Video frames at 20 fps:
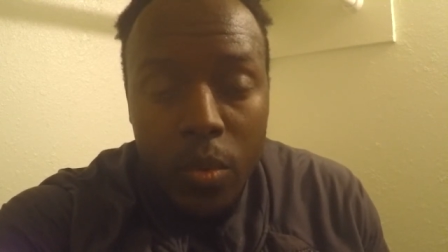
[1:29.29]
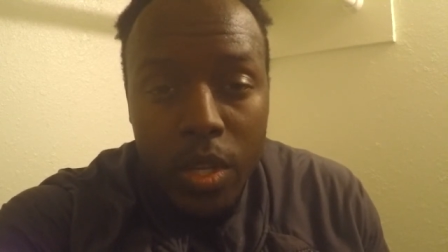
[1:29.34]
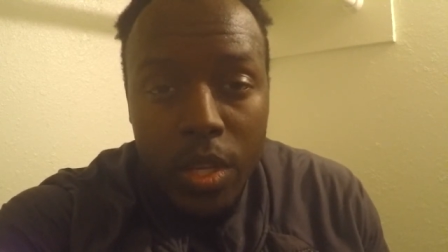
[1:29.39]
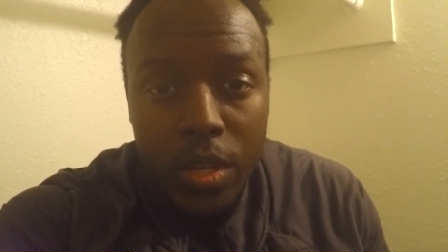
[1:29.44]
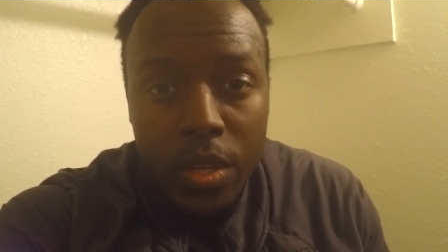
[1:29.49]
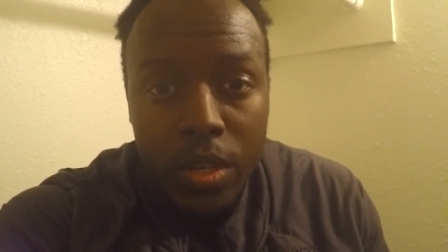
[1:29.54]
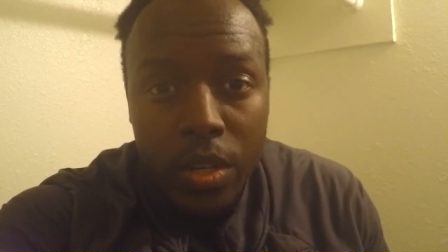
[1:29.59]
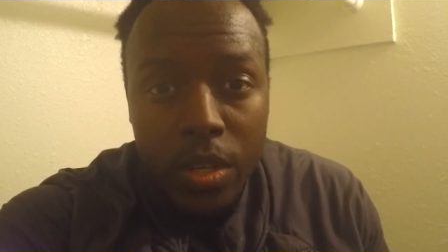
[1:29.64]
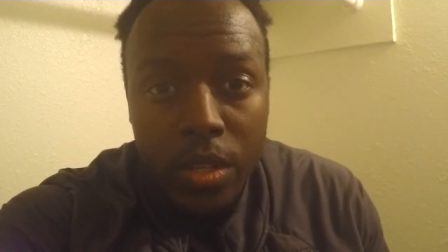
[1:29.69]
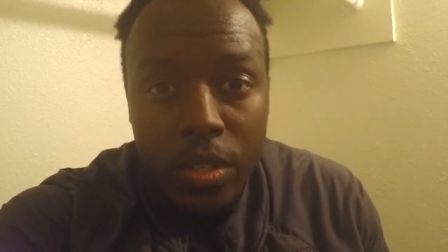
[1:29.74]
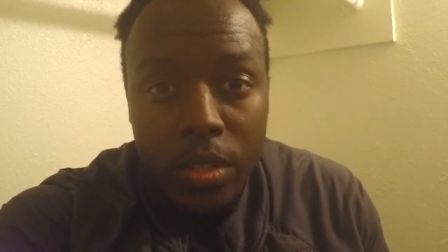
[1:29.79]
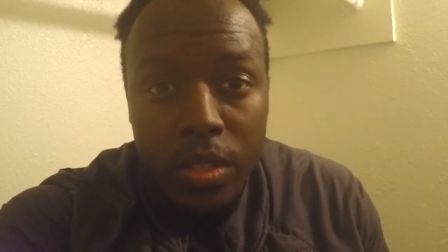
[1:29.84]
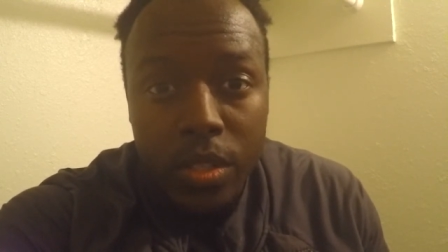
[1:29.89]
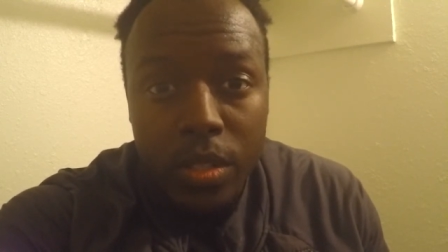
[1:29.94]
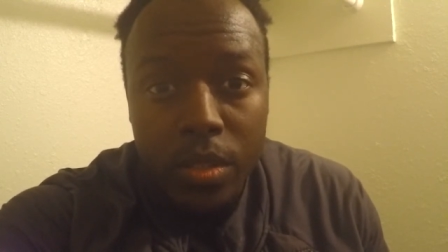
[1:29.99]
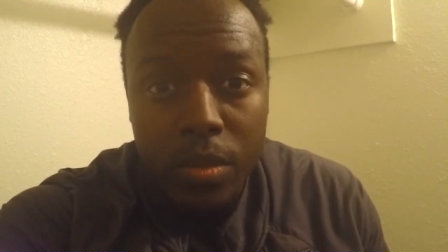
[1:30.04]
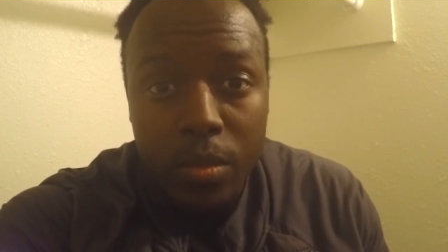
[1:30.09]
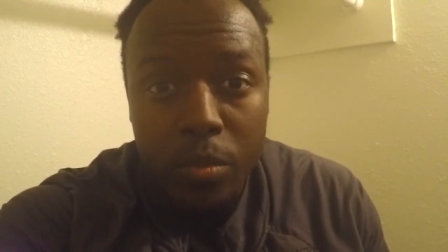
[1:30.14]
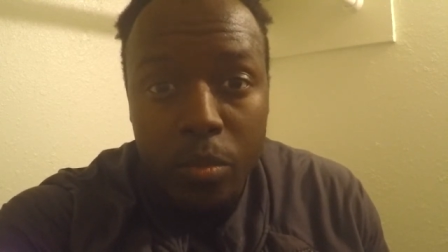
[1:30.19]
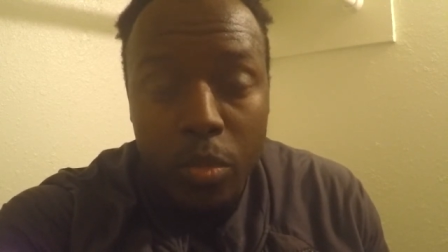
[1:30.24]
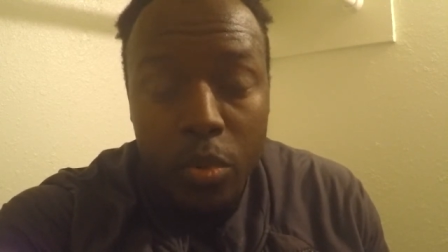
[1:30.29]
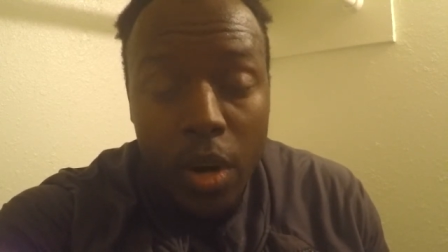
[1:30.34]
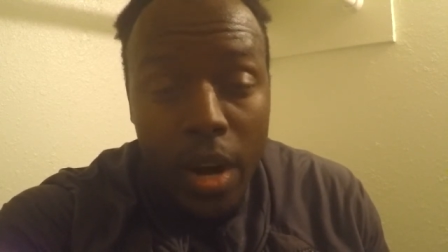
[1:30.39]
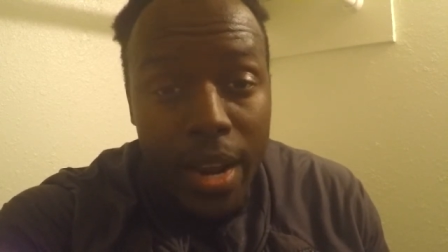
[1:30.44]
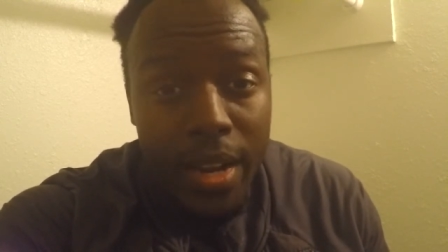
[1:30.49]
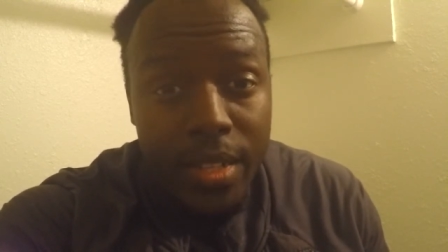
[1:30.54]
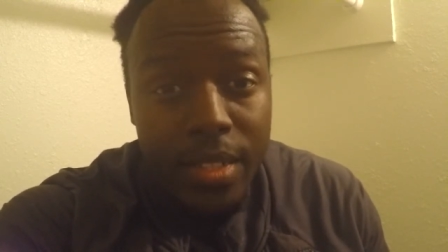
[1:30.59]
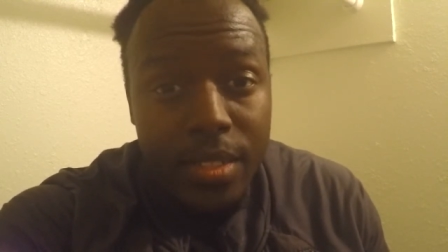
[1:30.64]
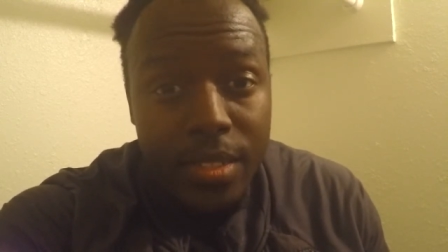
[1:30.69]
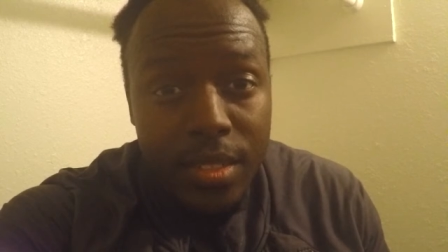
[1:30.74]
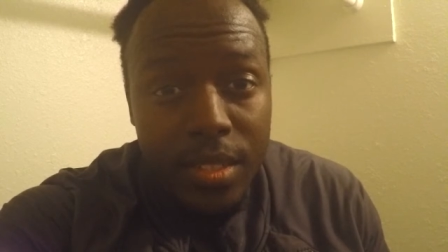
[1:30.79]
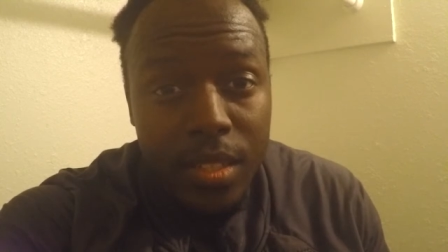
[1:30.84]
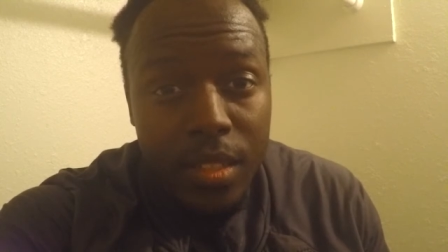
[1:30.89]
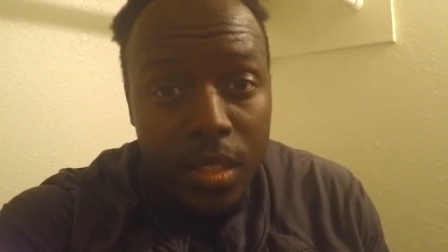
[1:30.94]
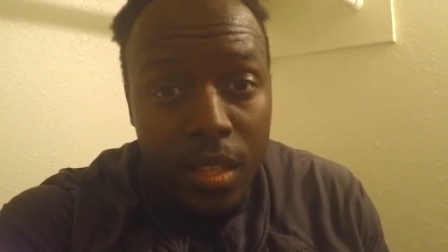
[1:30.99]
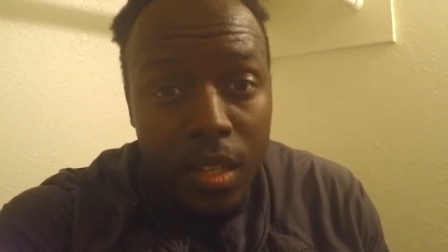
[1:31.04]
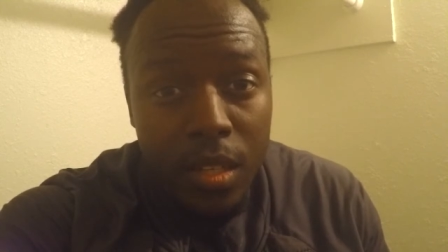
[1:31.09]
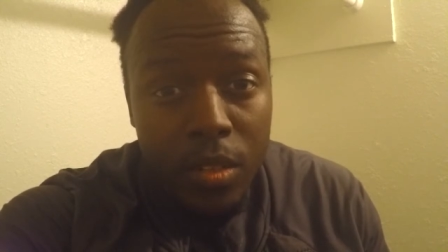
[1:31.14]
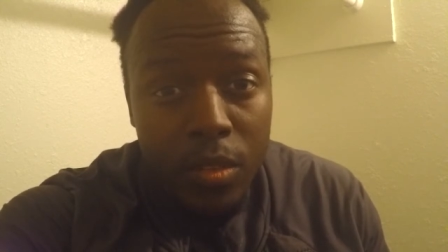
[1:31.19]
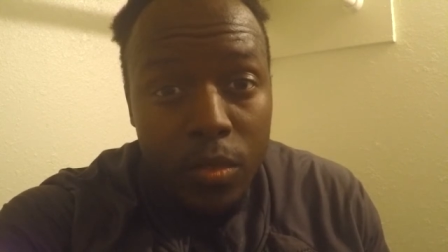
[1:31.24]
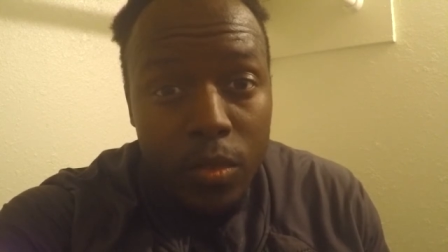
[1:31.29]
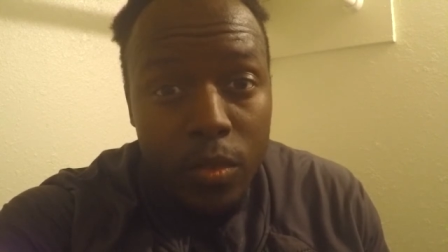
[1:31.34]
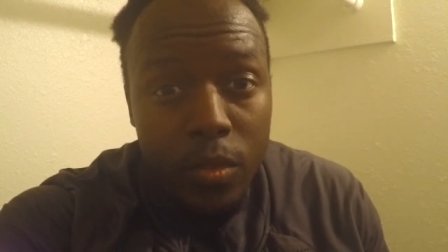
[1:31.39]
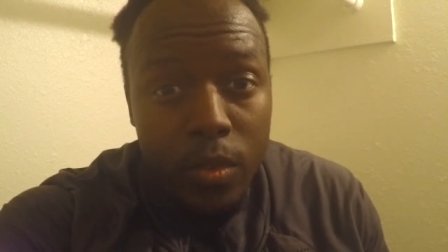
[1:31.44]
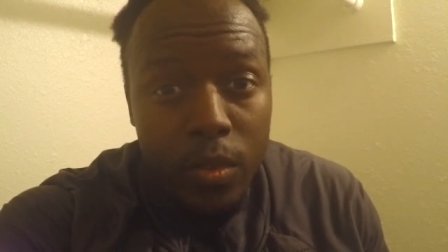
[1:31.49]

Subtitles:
we are practicing love.